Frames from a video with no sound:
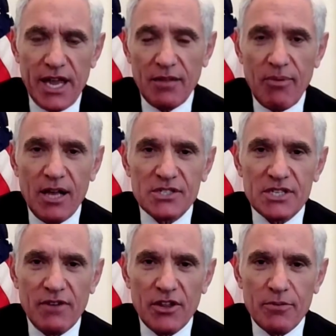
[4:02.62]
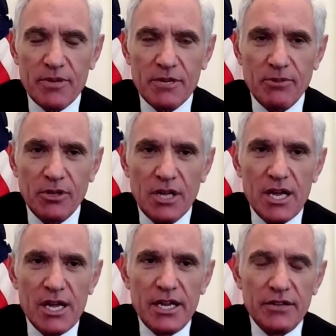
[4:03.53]
and the policy of other
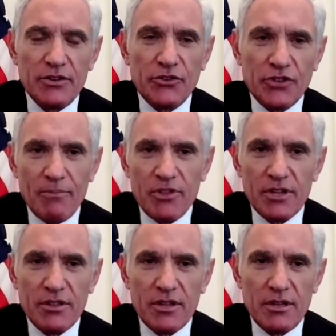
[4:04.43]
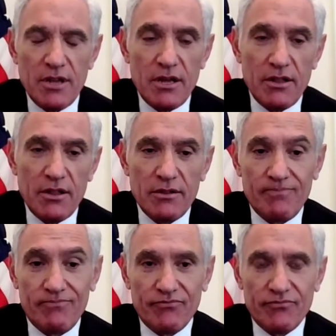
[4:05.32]
people into something
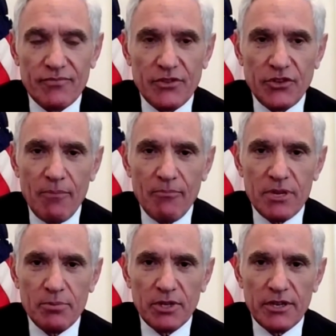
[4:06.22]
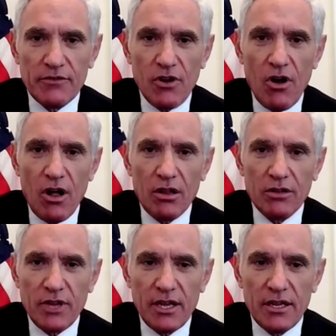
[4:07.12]
that some people have
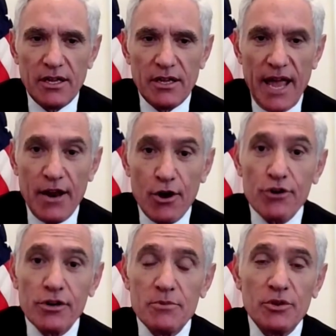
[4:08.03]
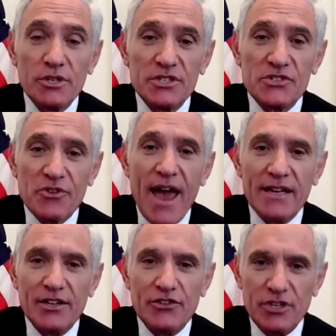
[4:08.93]
called a herd immunity
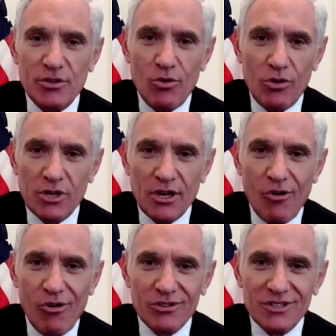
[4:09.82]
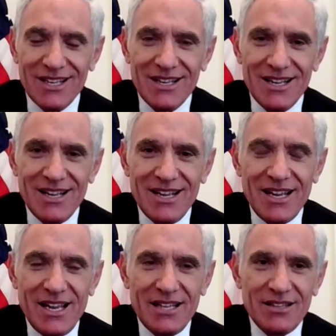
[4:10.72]
strategy, quote unquote.
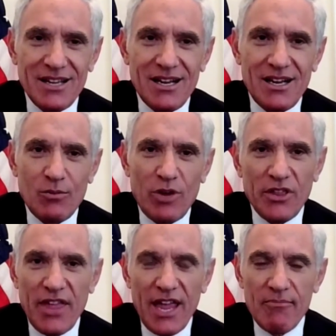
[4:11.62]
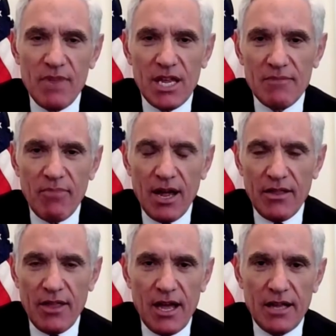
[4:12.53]
And what they mean
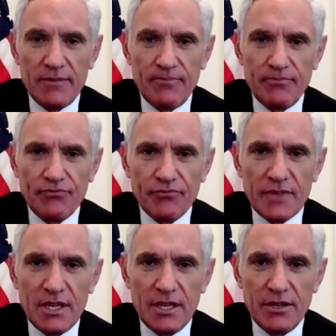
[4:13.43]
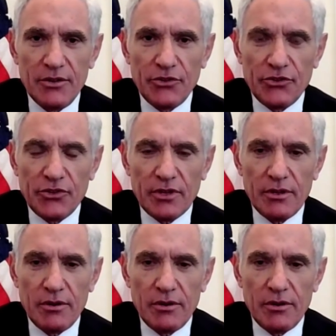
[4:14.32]
by that is